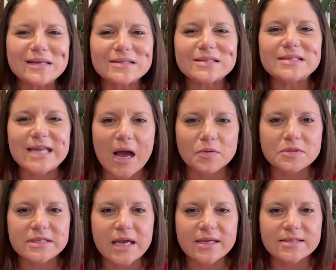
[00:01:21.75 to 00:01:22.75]
is
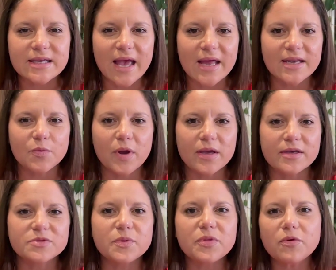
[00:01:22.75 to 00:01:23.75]
downsizing anyway?
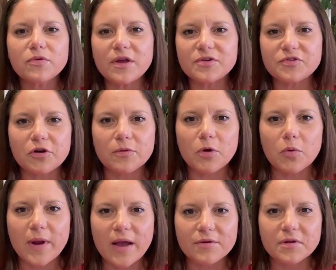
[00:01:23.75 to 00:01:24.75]
Because we throw that term
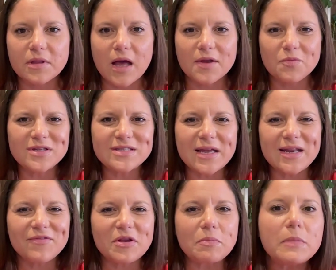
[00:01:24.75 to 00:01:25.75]
around a lot. What does that
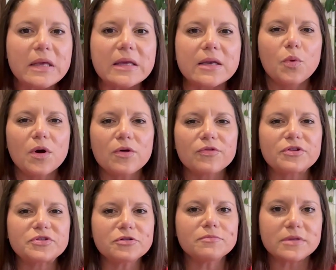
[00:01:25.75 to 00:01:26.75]
even mean? Well, the
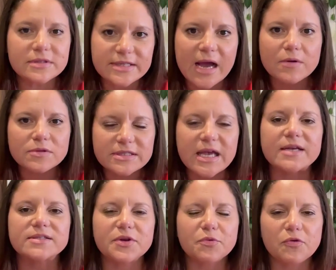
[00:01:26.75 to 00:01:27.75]
term
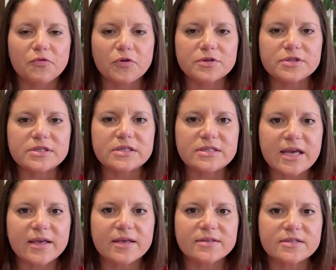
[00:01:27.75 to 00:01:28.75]
downsizing refers to
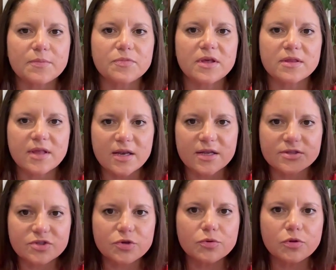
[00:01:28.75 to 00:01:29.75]
taking something that
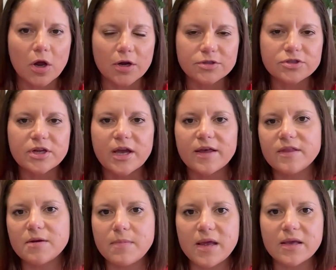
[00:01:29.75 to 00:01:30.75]
is too large and
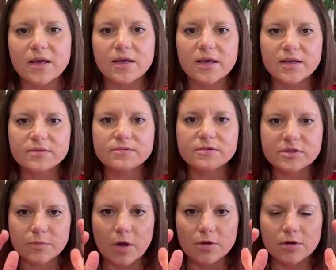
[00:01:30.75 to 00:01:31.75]
then making it
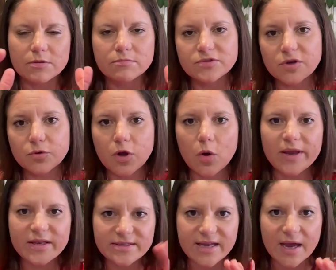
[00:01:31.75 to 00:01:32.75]
smaller. So
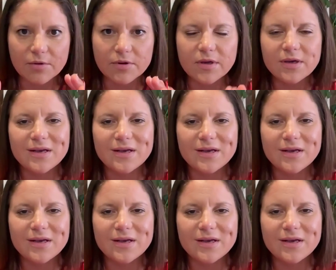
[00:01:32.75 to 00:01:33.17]
going down.